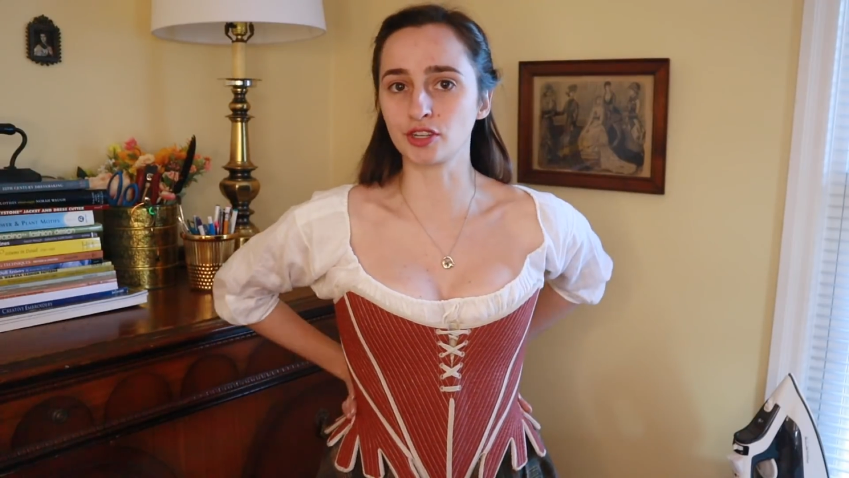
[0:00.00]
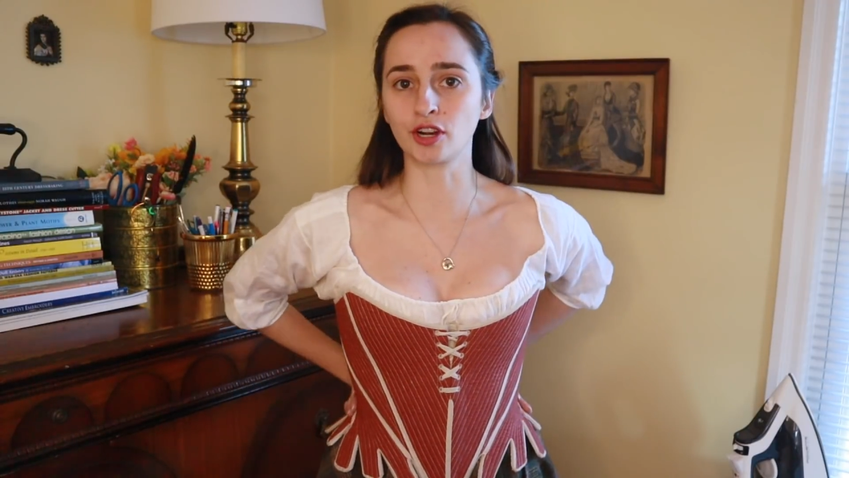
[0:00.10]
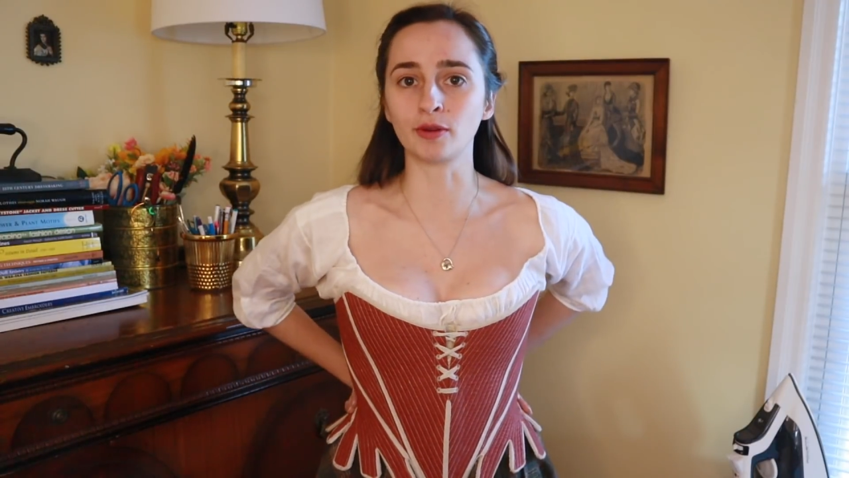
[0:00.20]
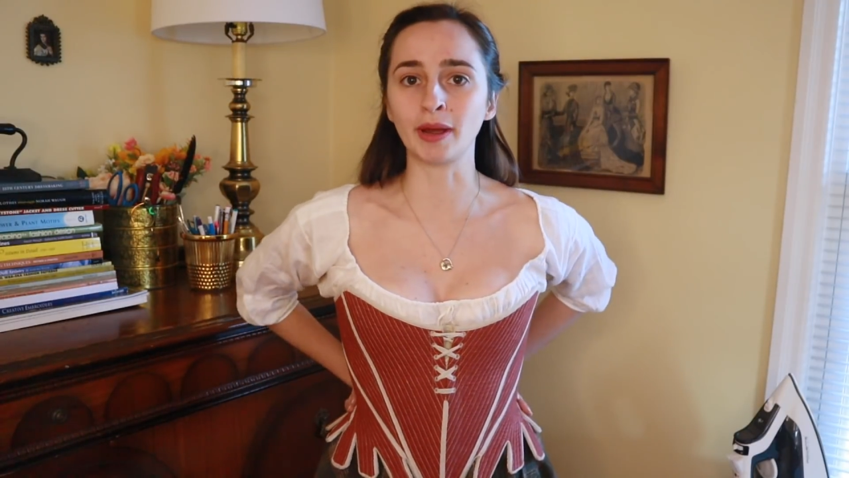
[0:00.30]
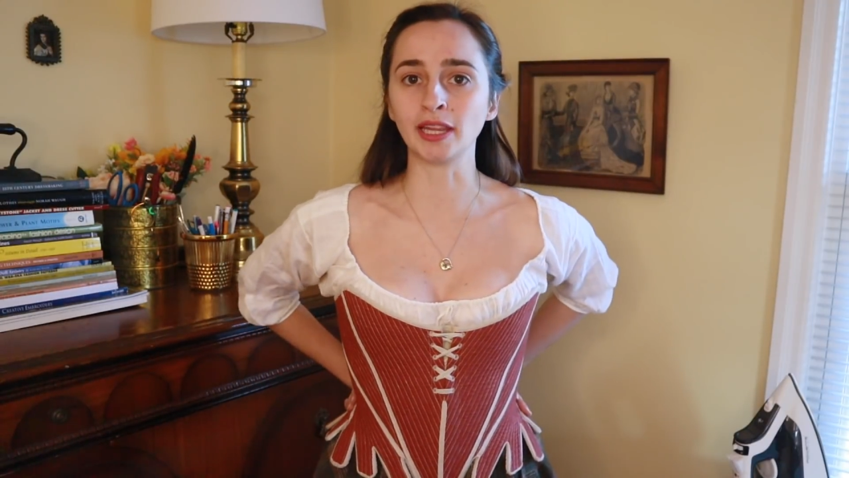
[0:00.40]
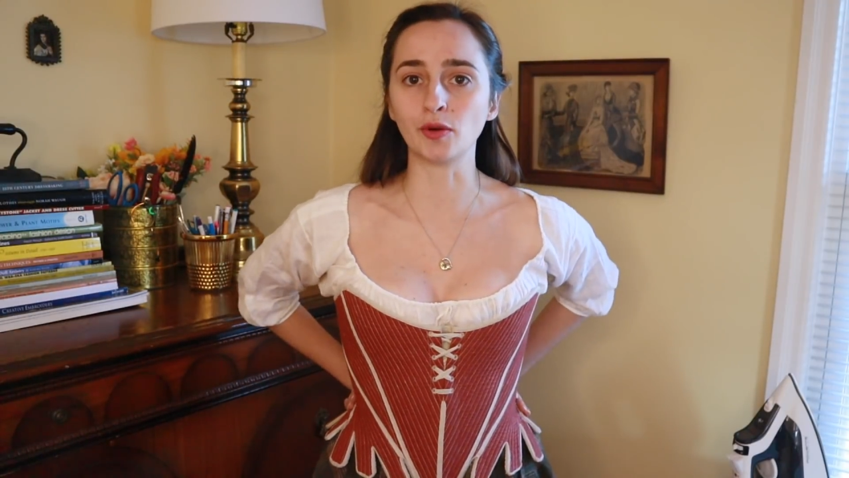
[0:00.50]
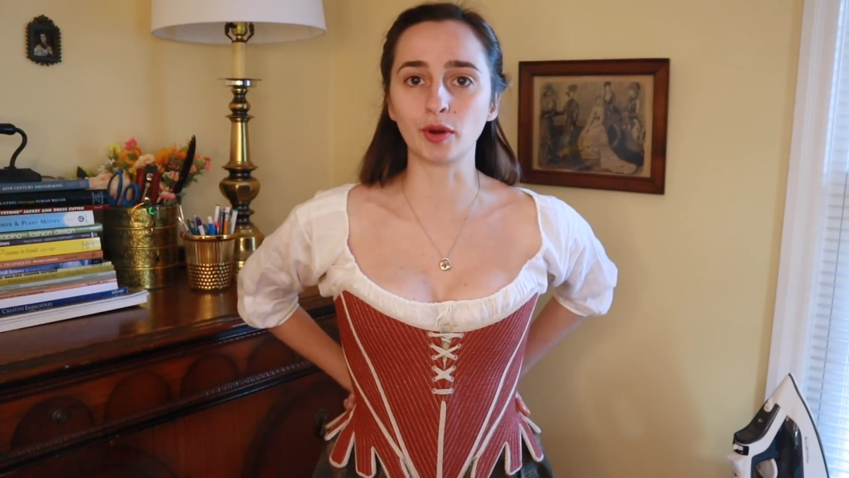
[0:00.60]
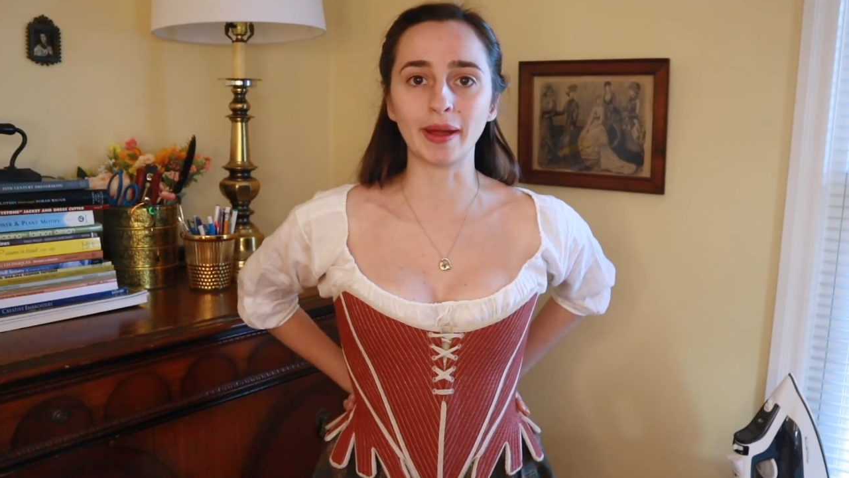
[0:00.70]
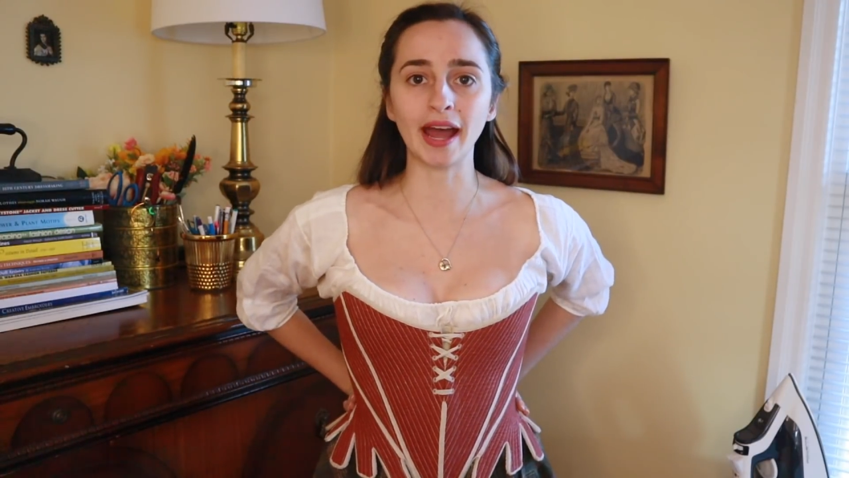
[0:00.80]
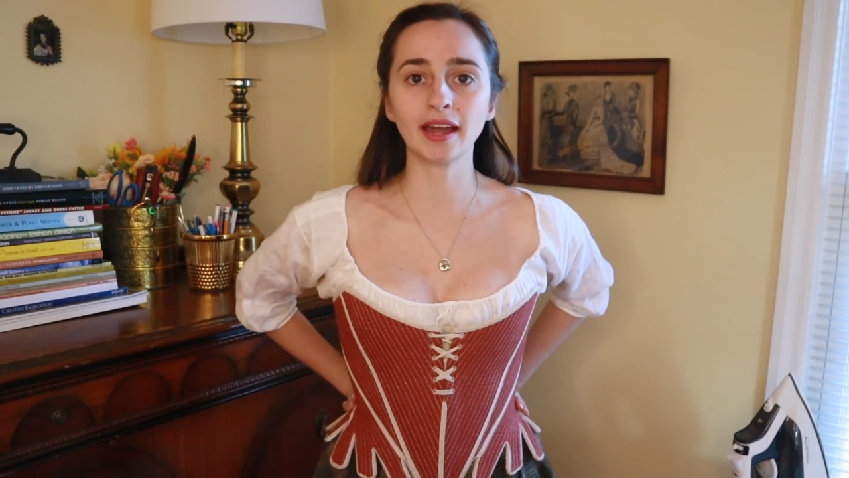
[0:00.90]
to hurt my lower
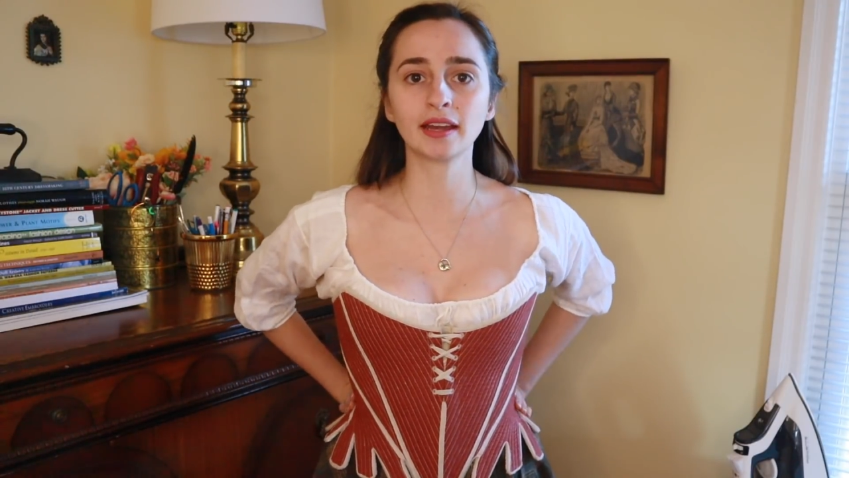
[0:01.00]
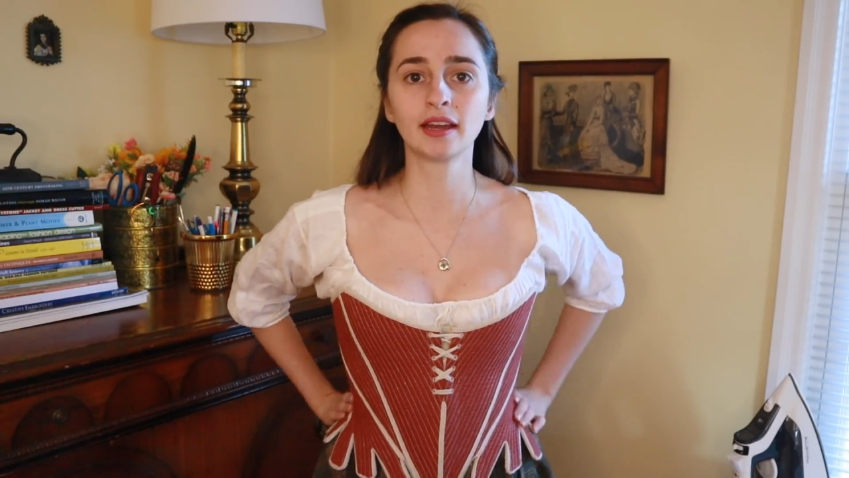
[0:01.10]
back.